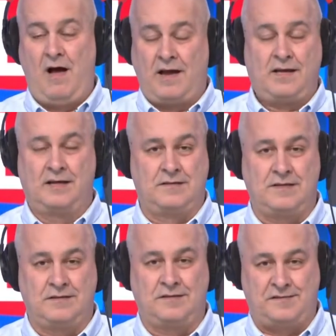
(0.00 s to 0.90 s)
I can't
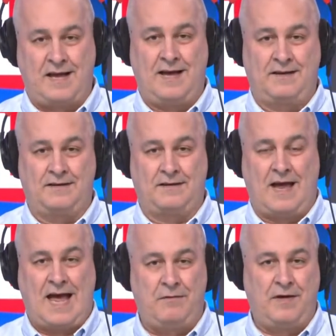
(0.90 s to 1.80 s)
understand
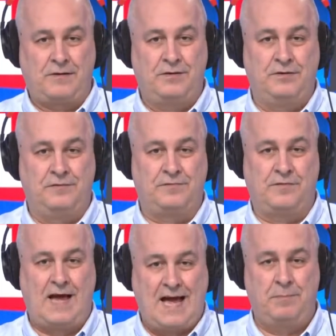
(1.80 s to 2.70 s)
how that could
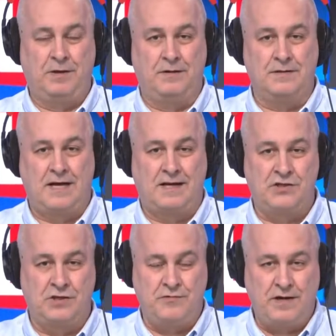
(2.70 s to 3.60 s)
have happened.
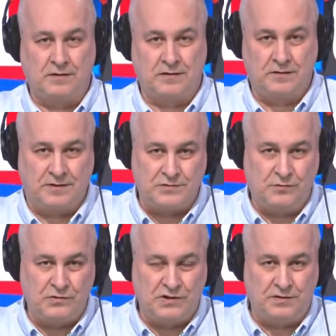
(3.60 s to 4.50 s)
Angela Regal, who I
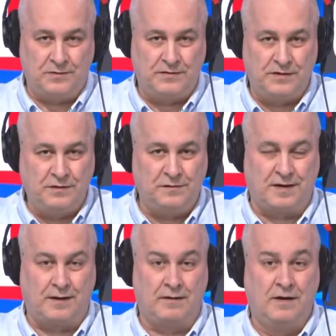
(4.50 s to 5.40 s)
talked to in the
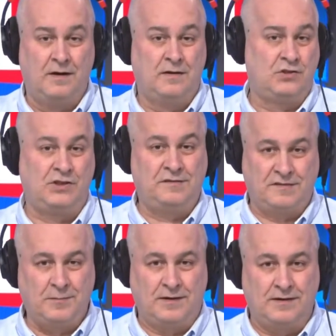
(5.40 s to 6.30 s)
NewsHour, she
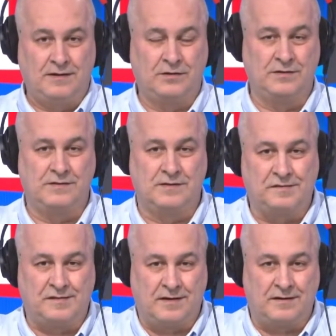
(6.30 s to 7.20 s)
similarly couldn't
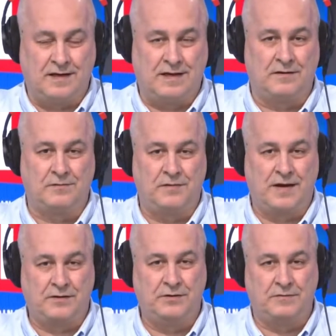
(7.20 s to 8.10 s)
understand how
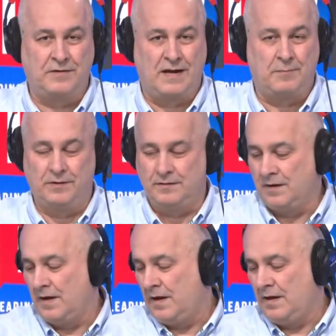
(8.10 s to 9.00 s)
that could have happened.
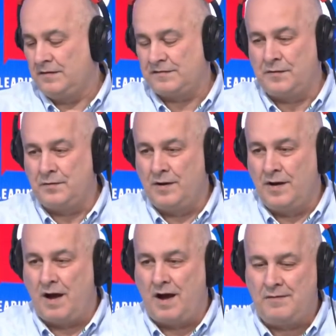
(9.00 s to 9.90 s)
So
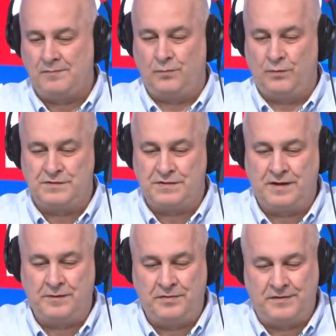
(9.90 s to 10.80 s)
I want to
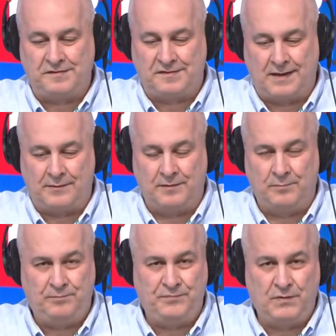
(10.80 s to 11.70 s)
know in this hour
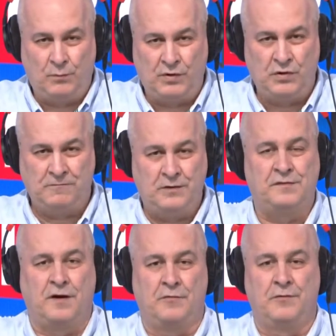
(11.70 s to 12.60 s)
what your
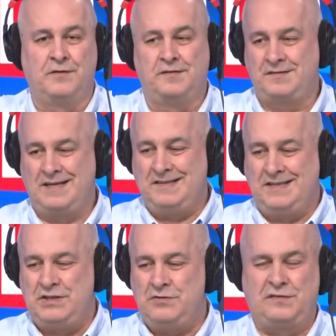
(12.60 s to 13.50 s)
views are on this.
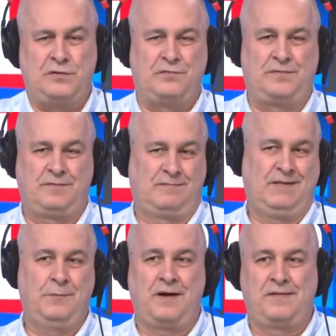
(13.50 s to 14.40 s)
Do you sort of...
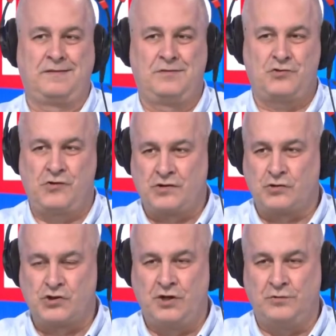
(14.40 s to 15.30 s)
You either shrug
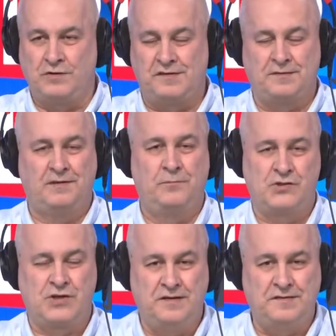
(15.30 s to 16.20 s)
your shoulders, in
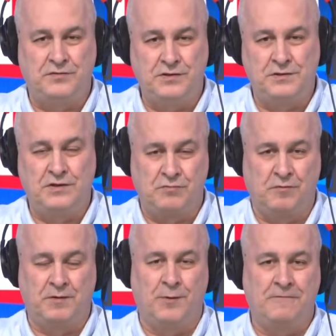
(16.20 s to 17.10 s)
which case, if you do, you
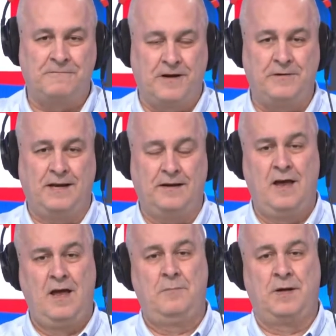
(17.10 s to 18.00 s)
probably won't phone
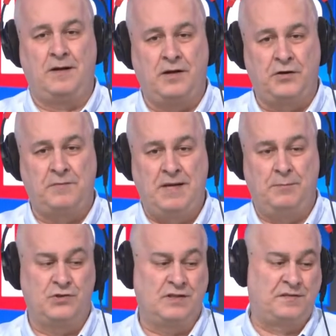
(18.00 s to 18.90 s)
in. But a lot of
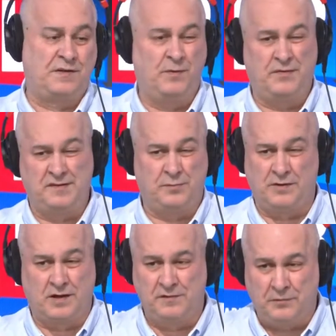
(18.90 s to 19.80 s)
people just think, well, this is
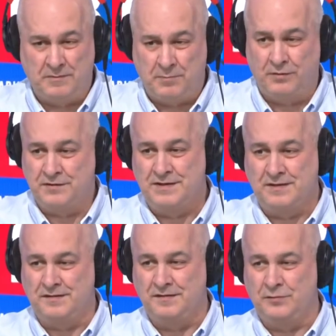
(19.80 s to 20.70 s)
what goes on in
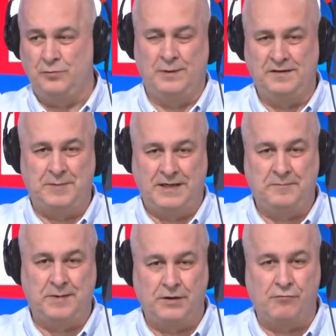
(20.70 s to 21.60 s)
politics. It's always
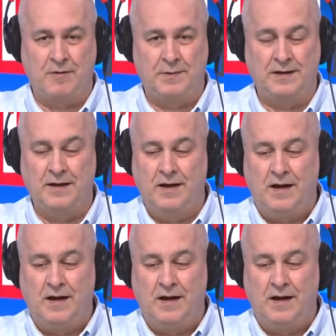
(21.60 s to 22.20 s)
been a bit grubby.